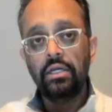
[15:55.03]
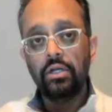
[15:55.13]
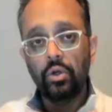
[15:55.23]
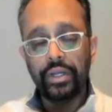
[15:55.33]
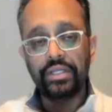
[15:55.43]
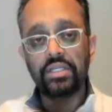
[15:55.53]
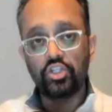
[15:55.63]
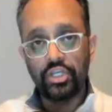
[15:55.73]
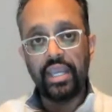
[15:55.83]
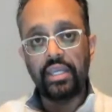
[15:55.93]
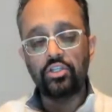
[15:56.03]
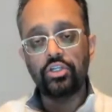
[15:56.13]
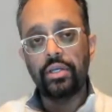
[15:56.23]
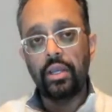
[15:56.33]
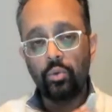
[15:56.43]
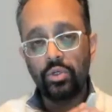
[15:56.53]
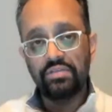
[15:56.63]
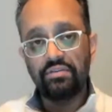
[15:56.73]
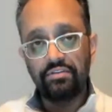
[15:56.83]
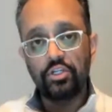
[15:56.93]
going to change and what's
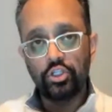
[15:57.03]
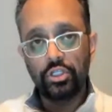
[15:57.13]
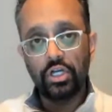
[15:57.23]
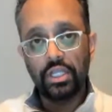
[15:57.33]
the vision look